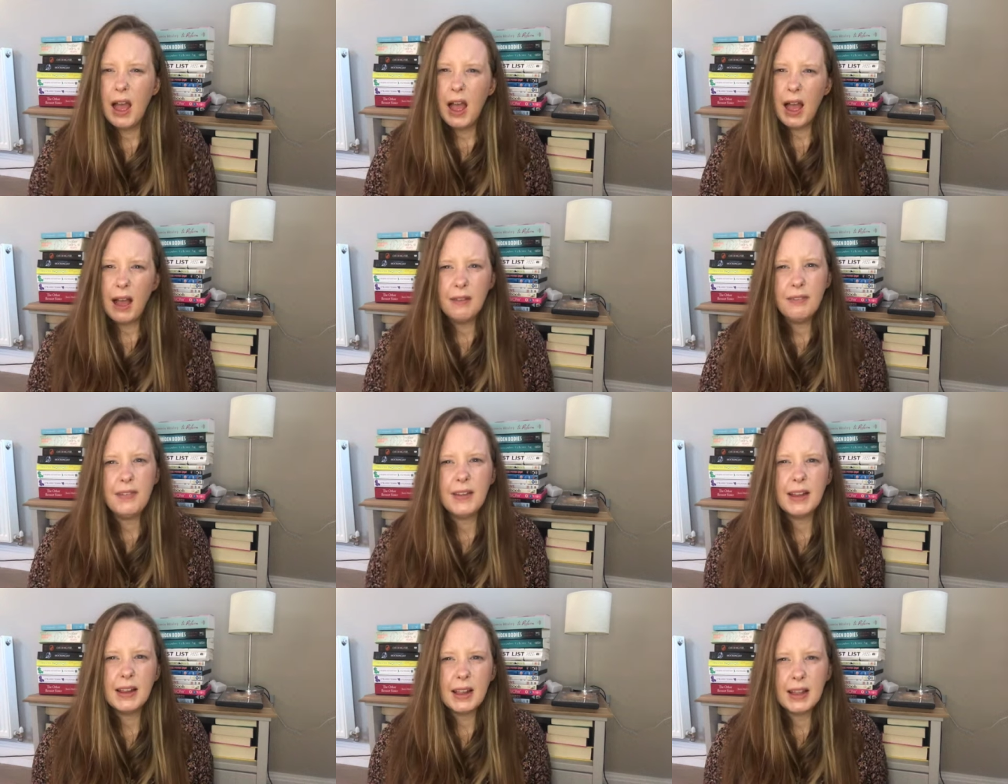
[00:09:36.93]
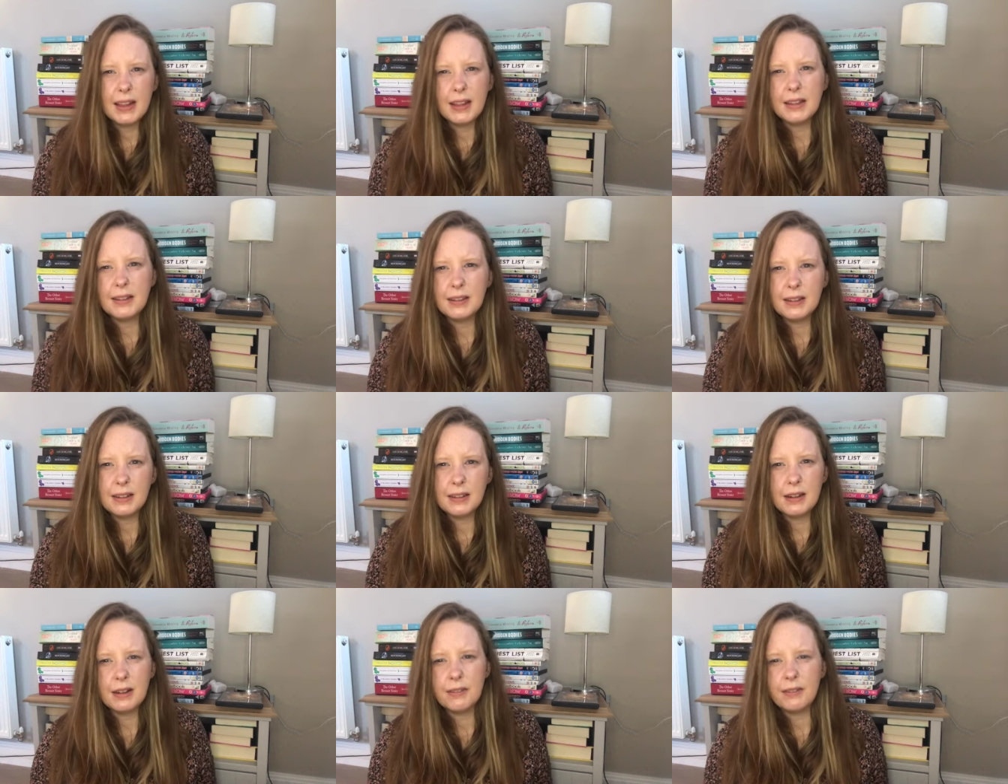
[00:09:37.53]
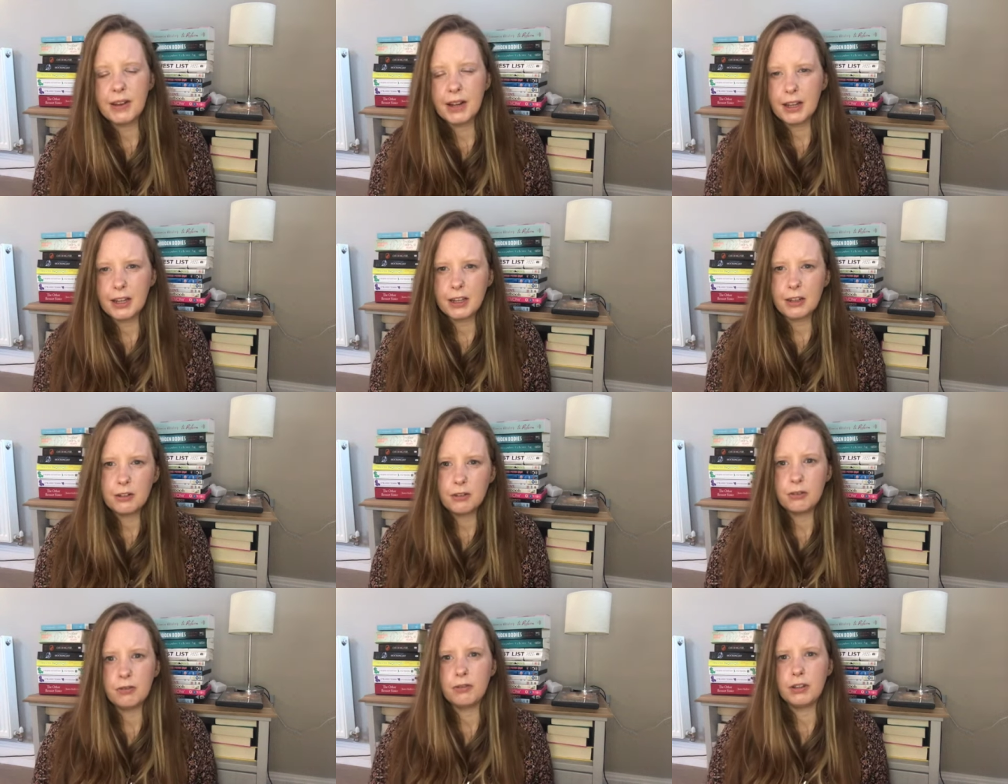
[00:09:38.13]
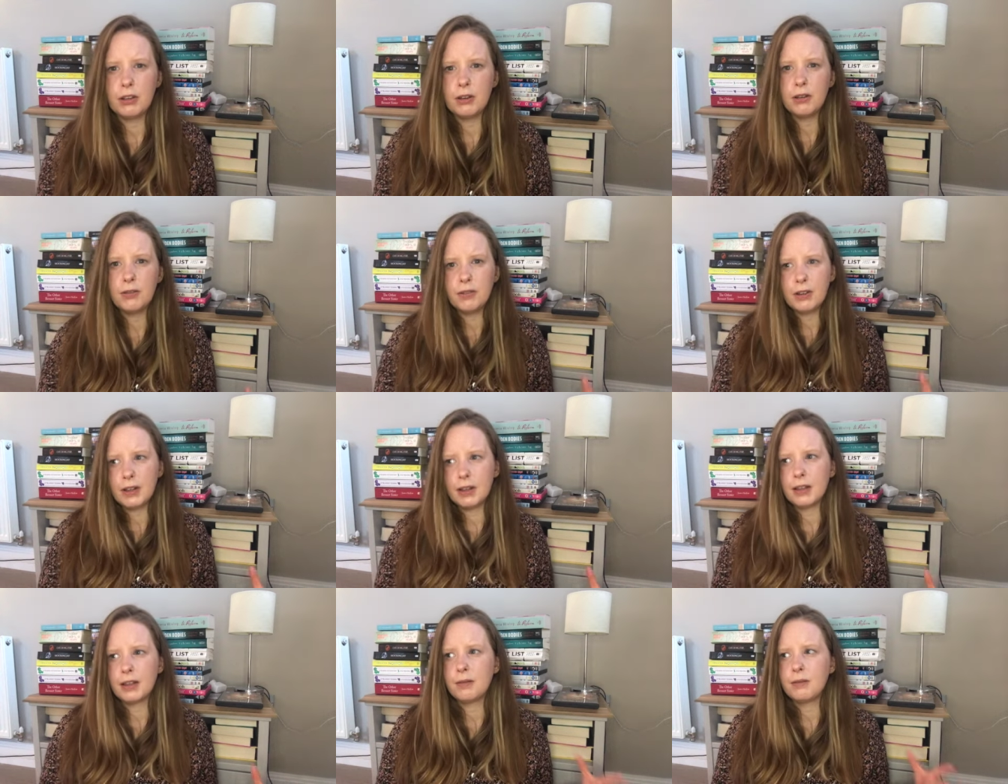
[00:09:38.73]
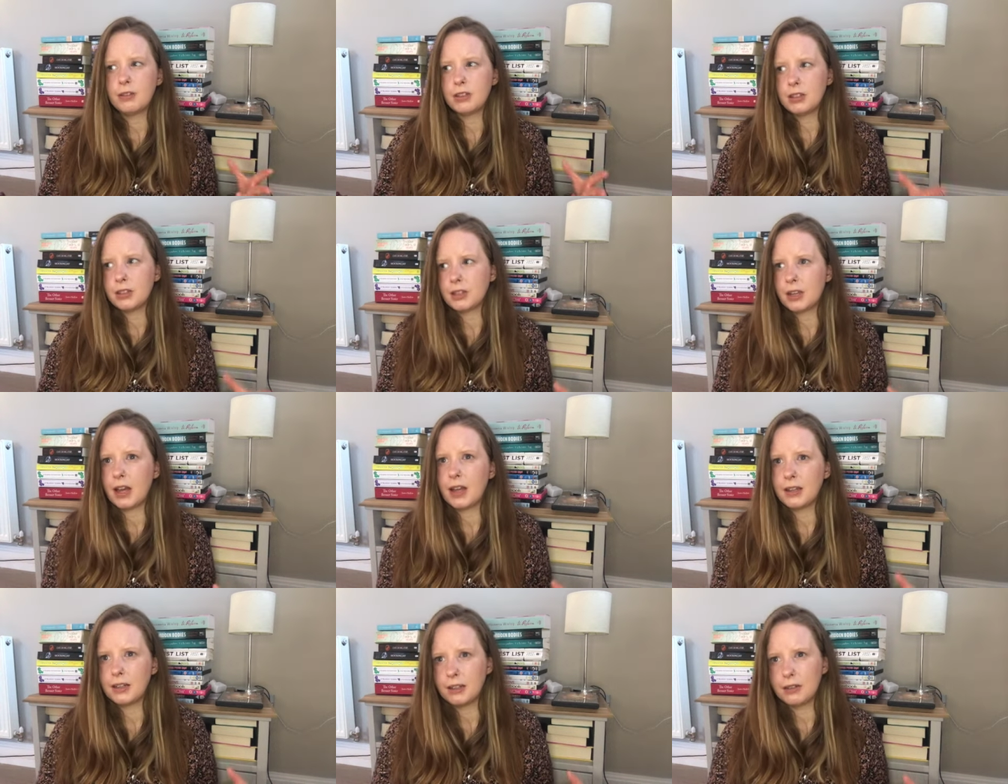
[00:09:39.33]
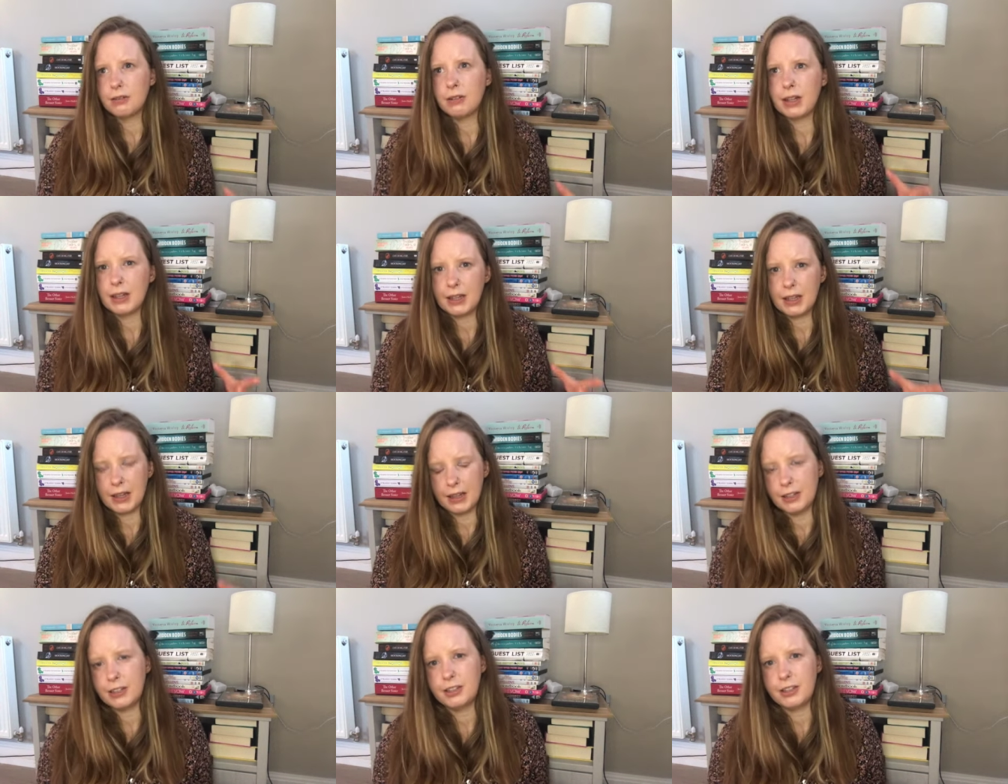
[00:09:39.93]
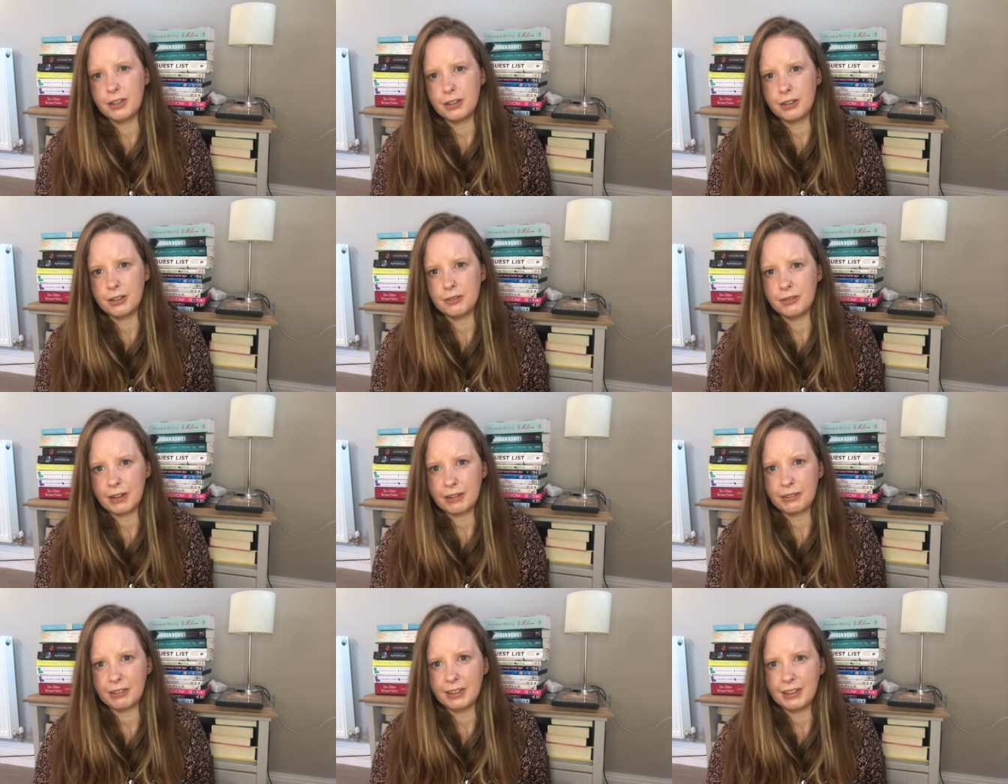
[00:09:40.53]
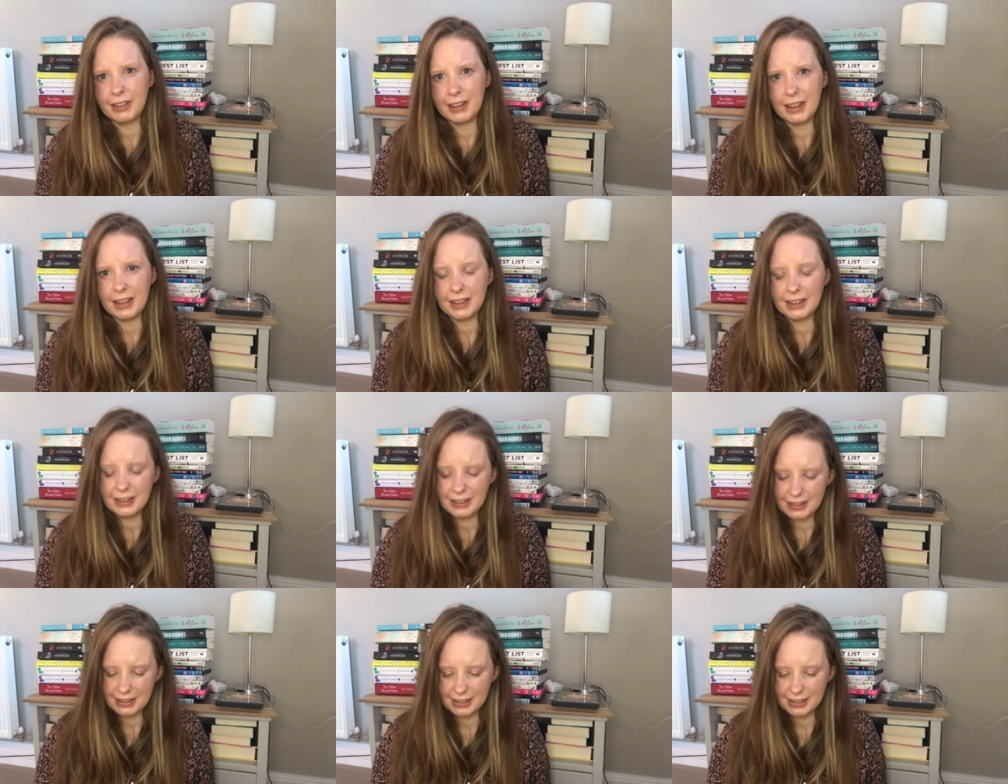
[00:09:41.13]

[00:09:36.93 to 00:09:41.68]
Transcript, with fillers: I feel like this isn't a very good review. I feel like I'm just skirting around the issues of everything,